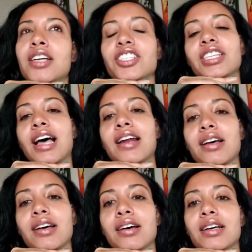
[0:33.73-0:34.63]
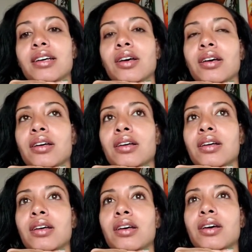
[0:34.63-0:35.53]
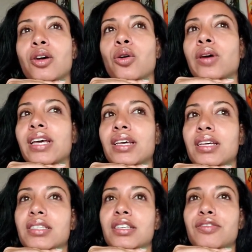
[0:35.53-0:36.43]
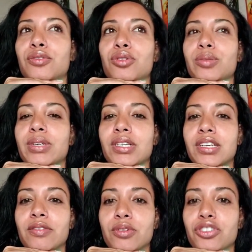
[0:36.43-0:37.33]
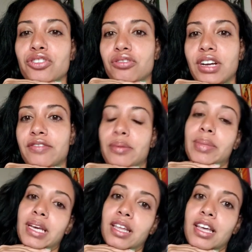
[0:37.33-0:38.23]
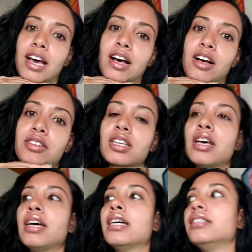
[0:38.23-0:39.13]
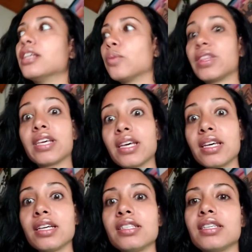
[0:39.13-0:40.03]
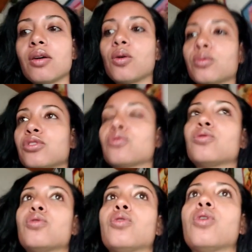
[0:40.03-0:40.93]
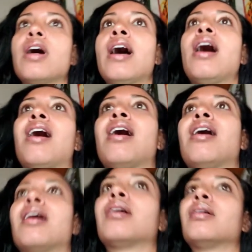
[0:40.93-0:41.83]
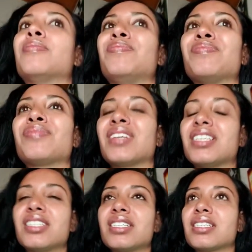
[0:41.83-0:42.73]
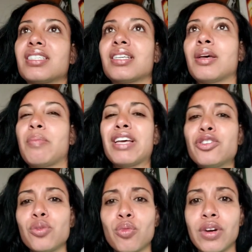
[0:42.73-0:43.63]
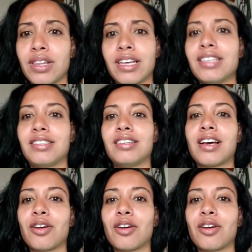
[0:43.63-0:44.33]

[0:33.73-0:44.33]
Just a lot of quick, easy foods because everyone is drained from being in the house, dealing with the kids and homeschool. It just makes you more lazy.